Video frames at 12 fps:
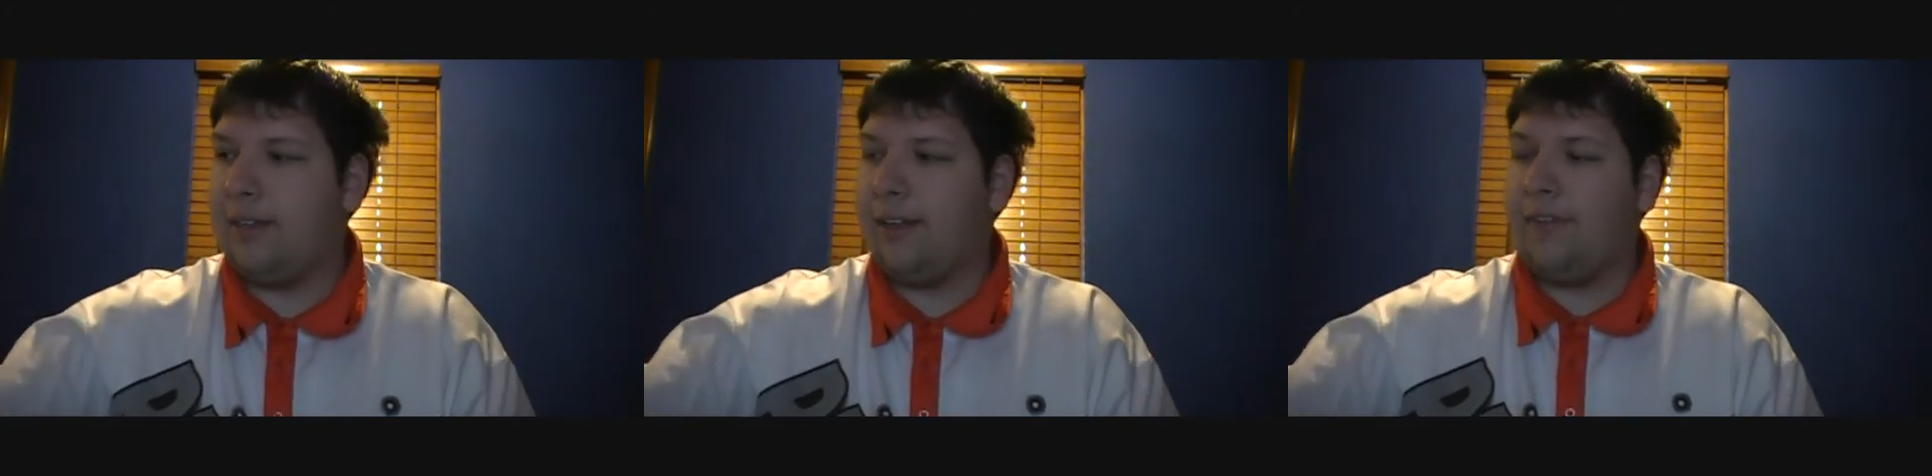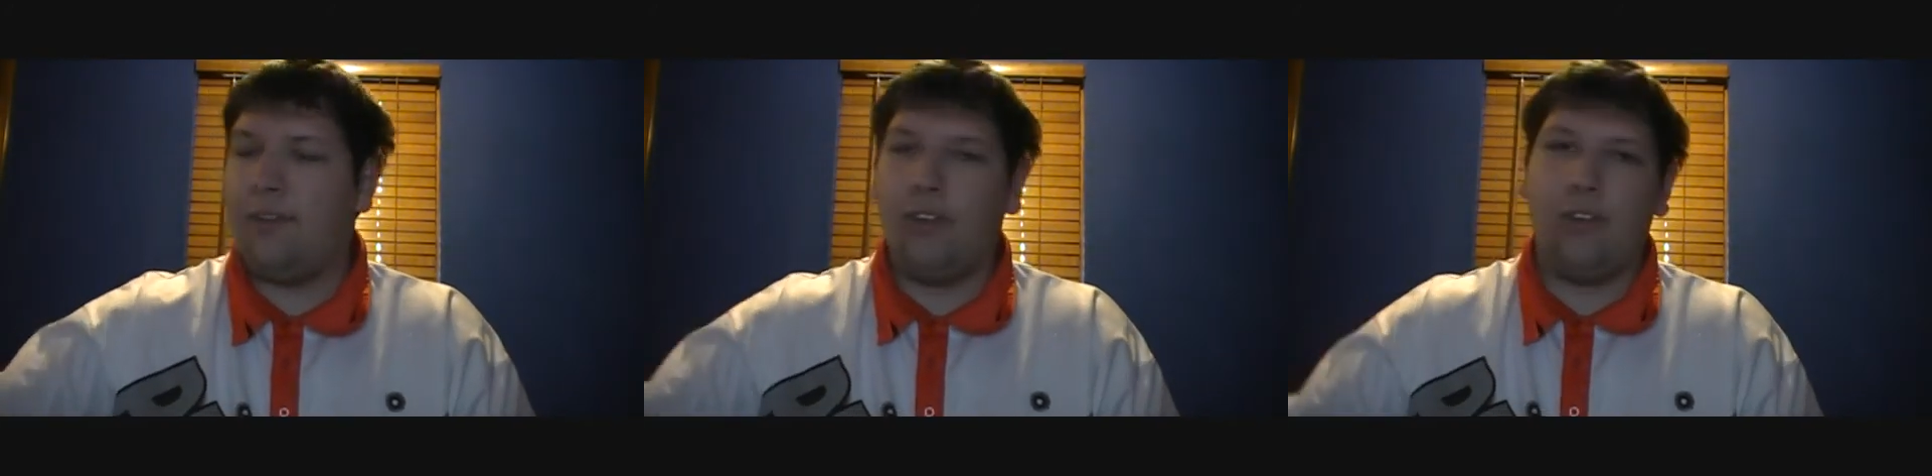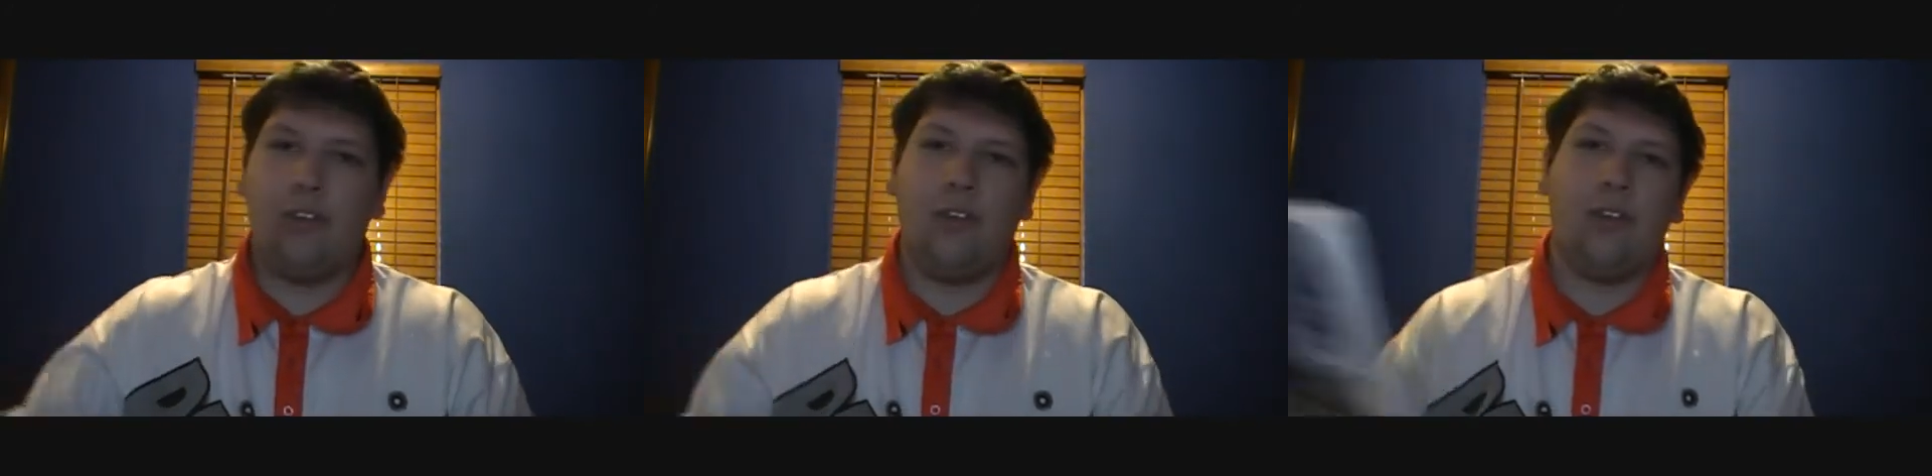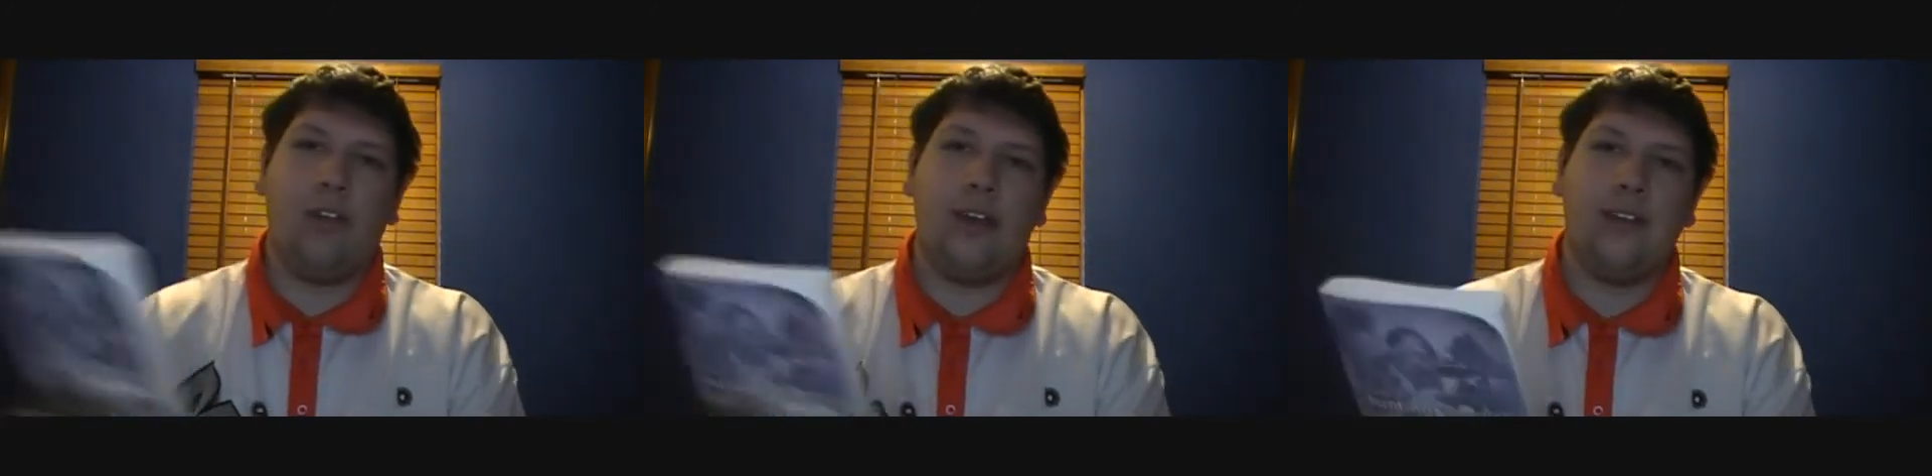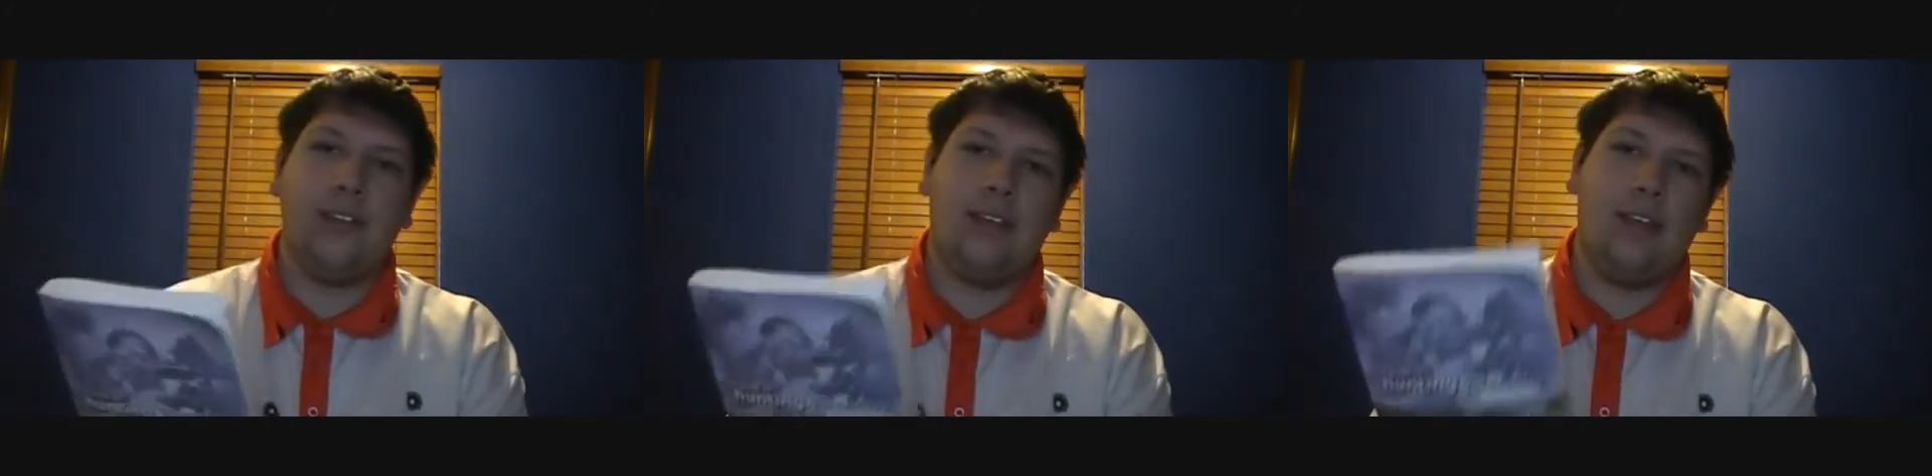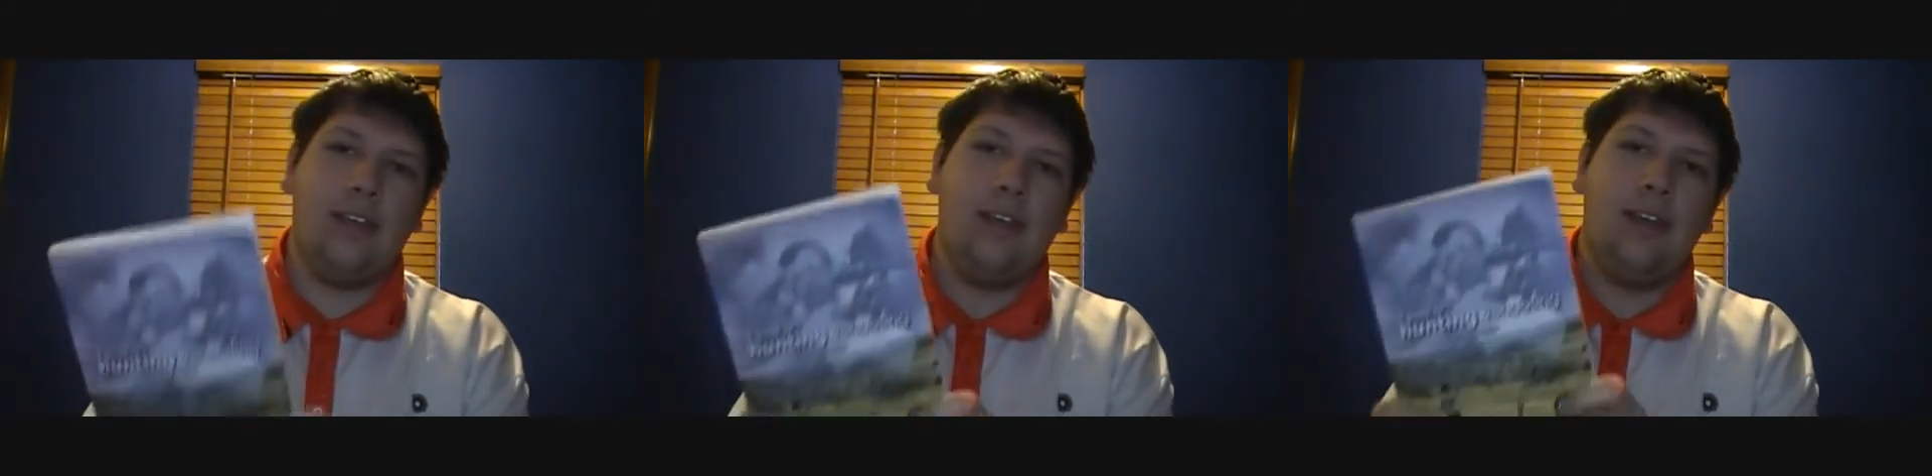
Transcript: if you do hunting,